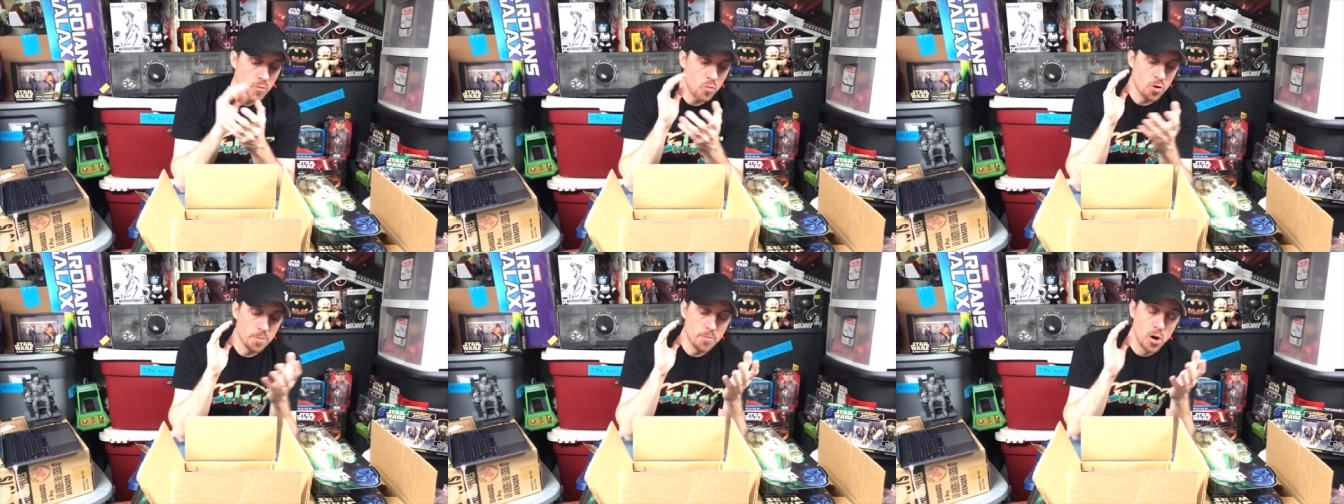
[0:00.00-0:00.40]

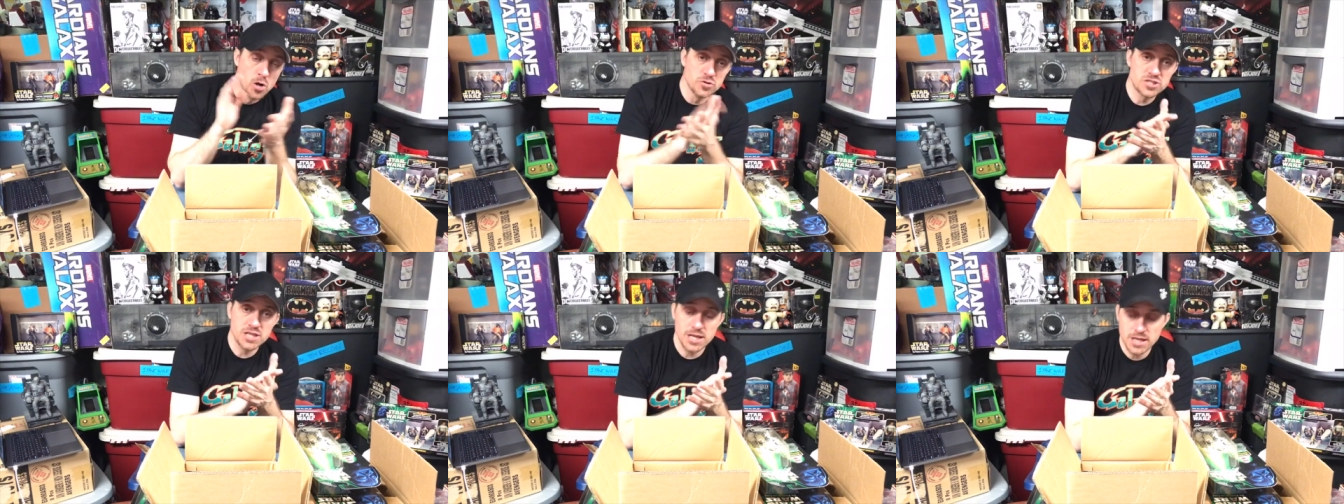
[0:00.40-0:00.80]
We're
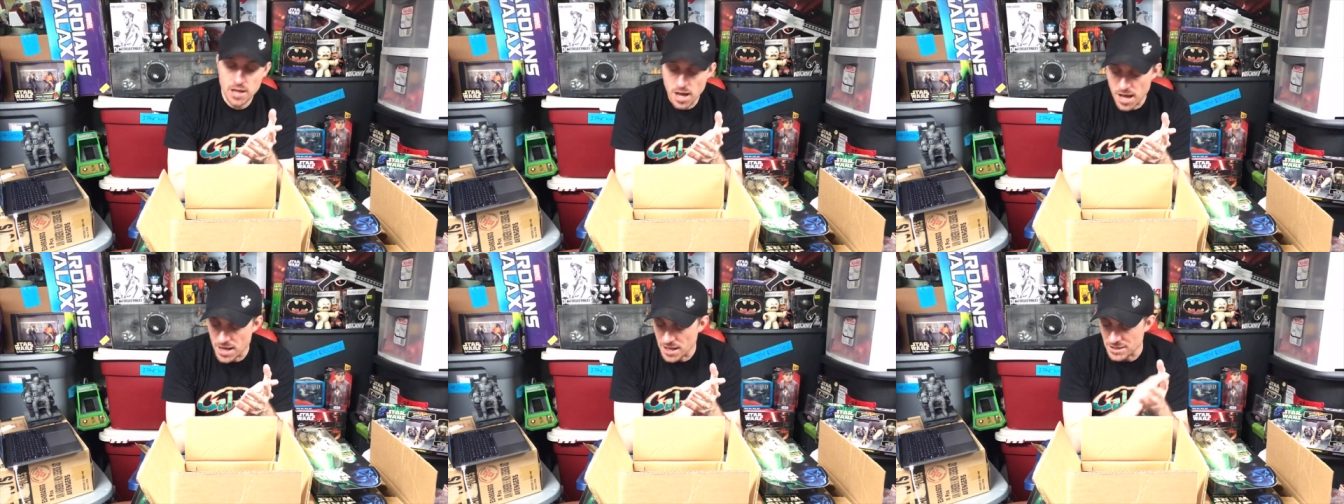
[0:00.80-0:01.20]
posting
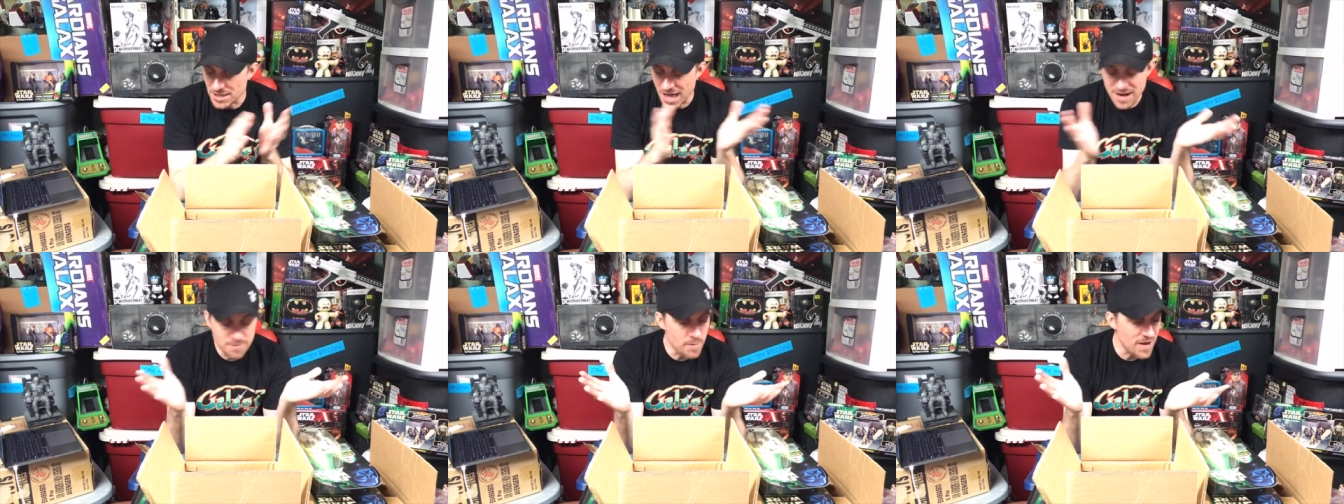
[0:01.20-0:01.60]
a
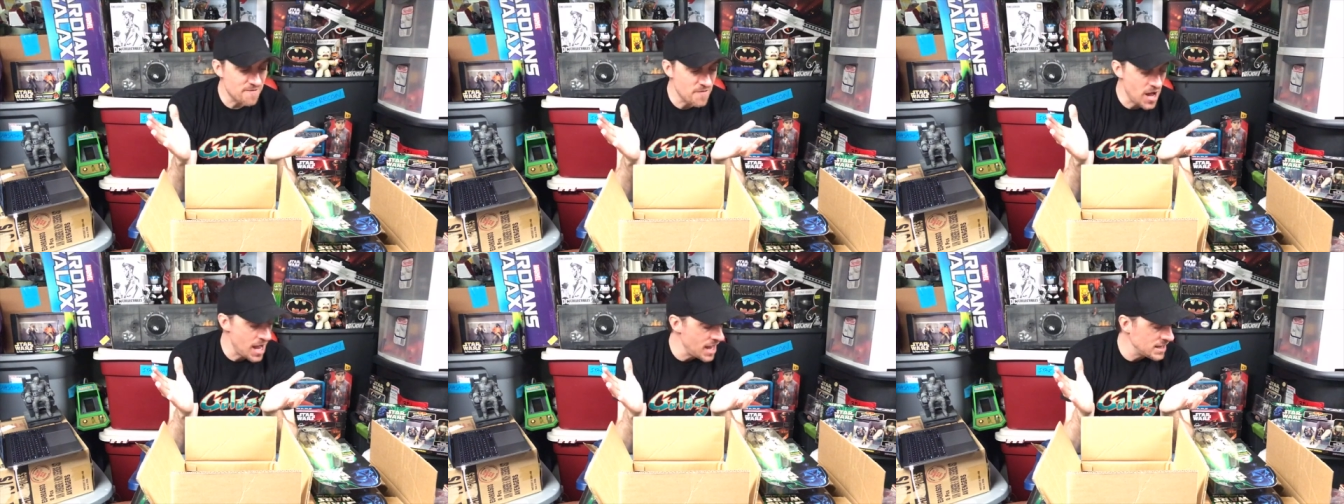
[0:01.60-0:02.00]
lot of my
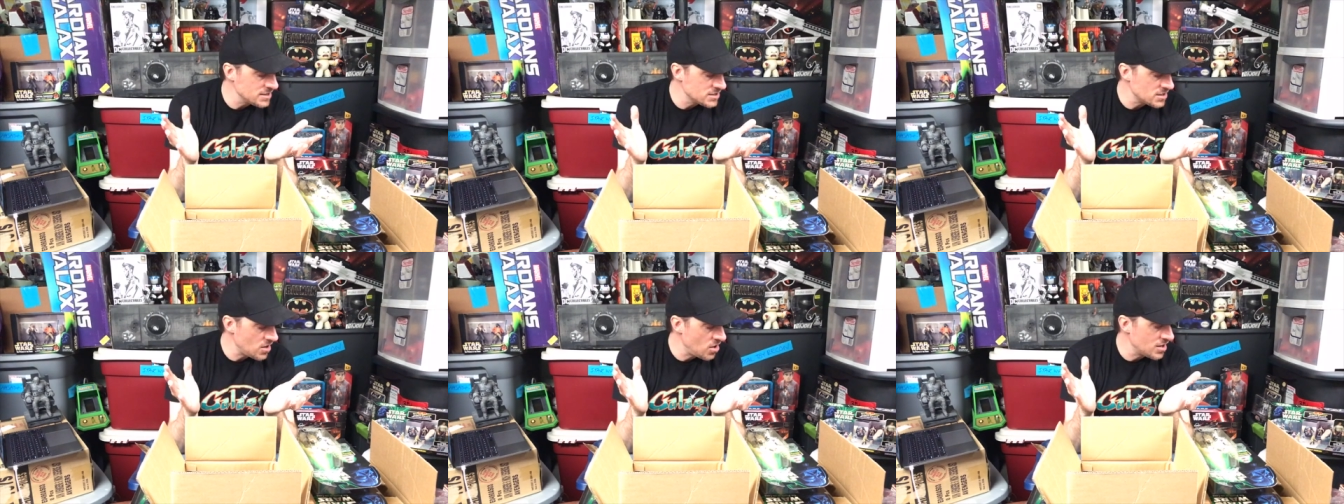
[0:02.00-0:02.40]

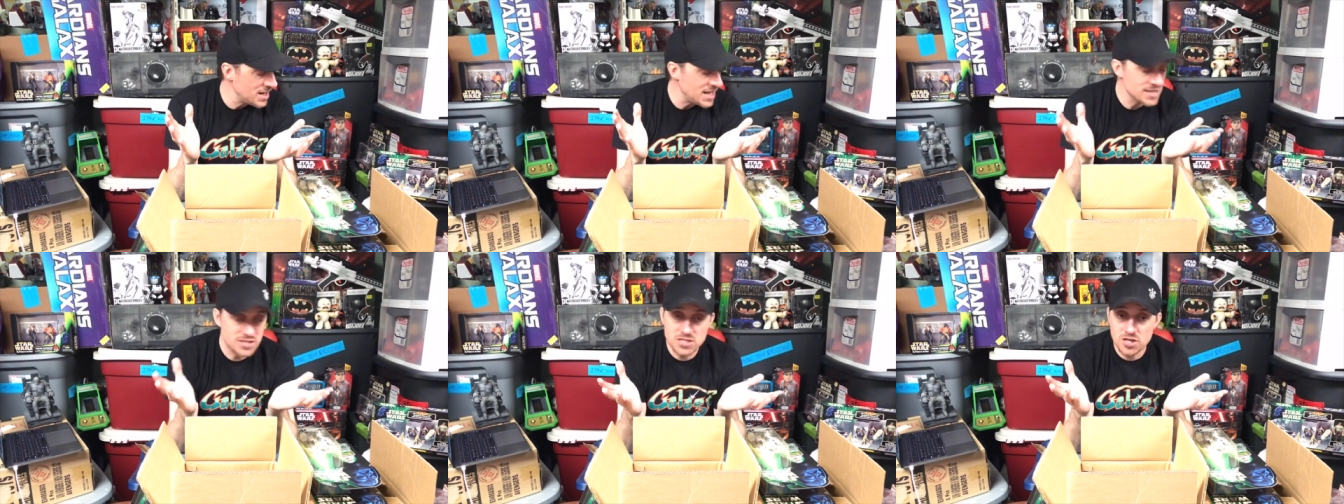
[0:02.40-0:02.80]
finds on
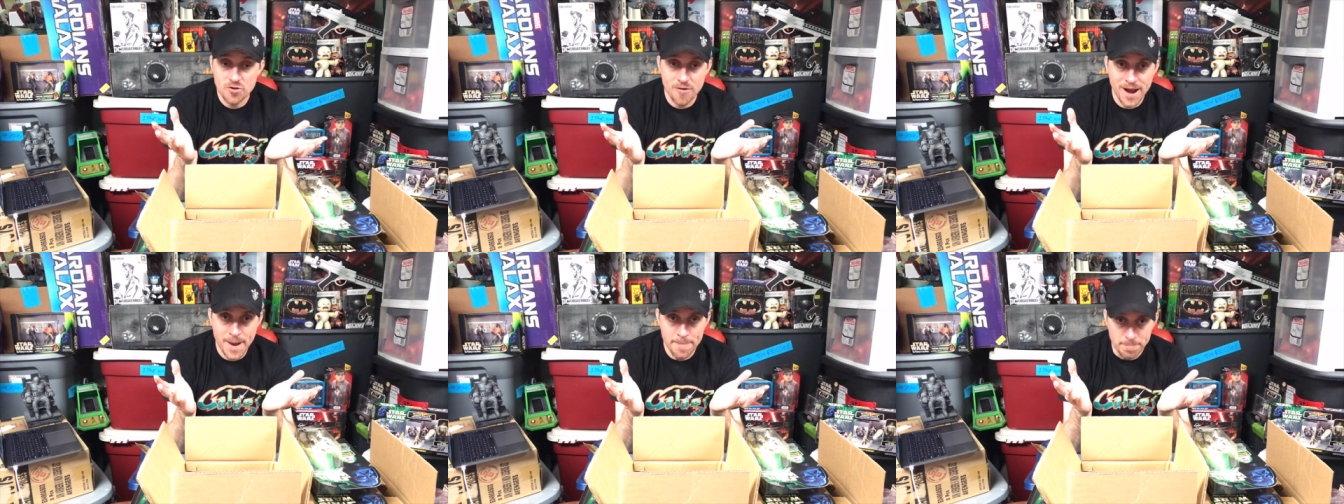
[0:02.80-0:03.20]

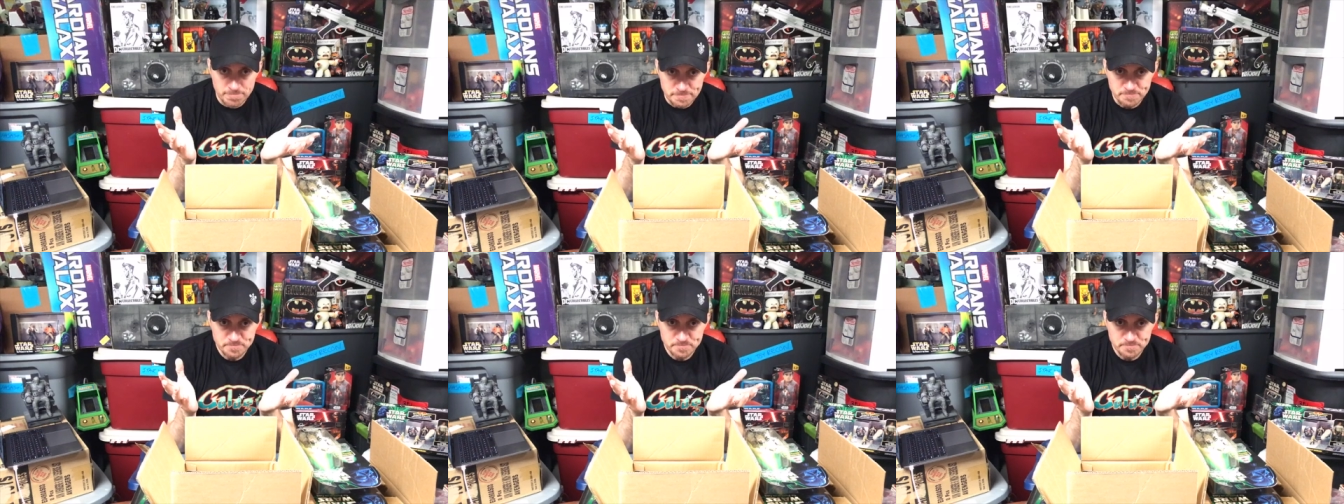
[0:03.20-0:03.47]
Instagram,